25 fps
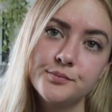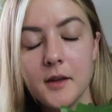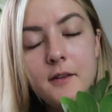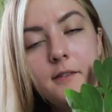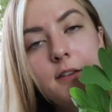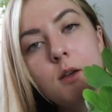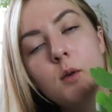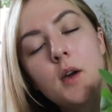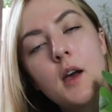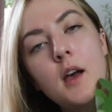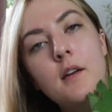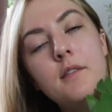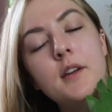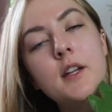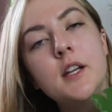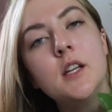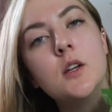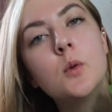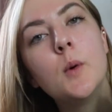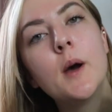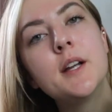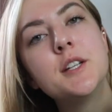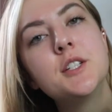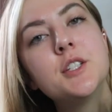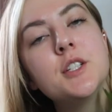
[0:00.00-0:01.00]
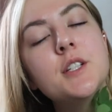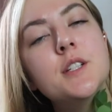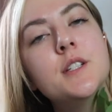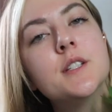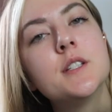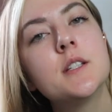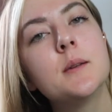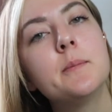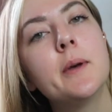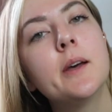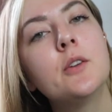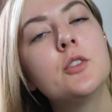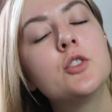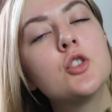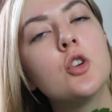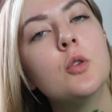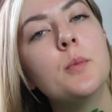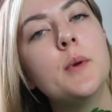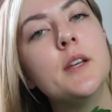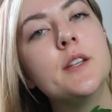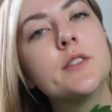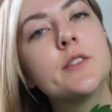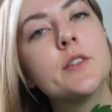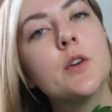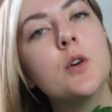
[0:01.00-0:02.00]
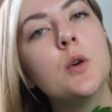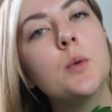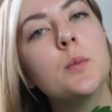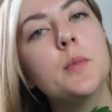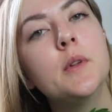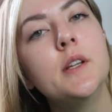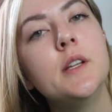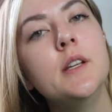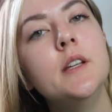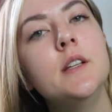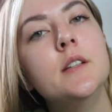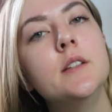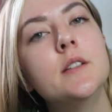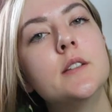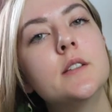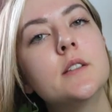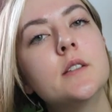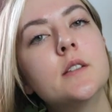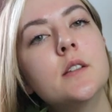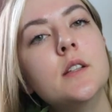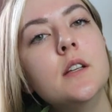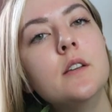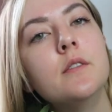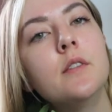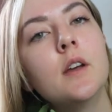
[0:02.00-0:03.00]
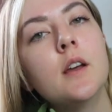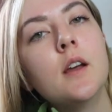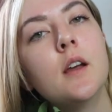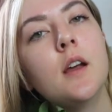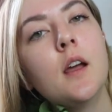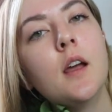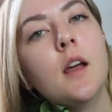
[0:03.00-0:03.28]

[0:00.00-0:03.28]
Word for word: If you have any questions about chomeiso, please leave